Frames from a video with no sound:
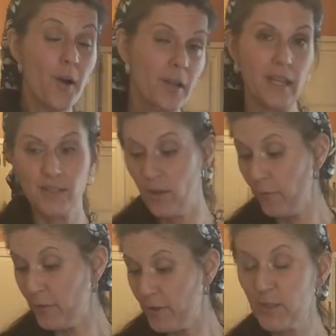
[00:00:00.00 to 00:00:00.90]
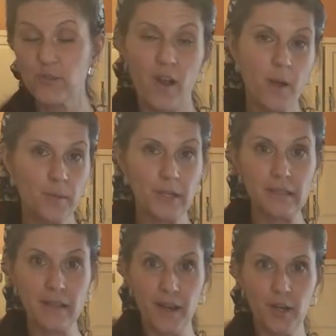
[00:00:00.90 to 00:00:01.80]
Okay, so for the strawberry
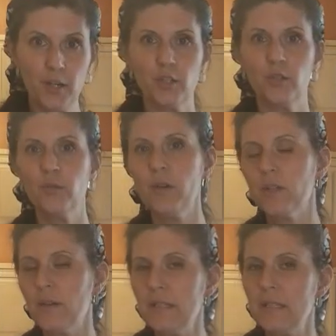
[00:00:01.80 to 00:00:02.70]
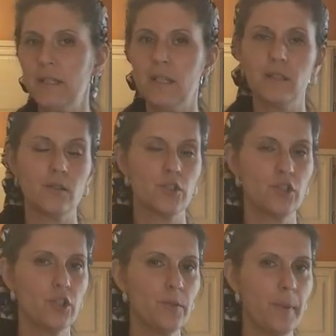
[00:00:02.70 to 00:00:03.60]
layer, you are going to need
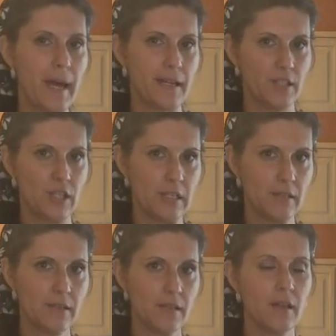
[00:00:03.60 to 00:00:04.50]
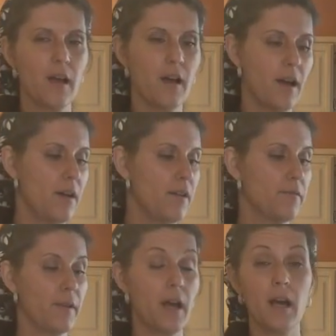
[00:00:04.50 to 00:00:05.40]
2 packages of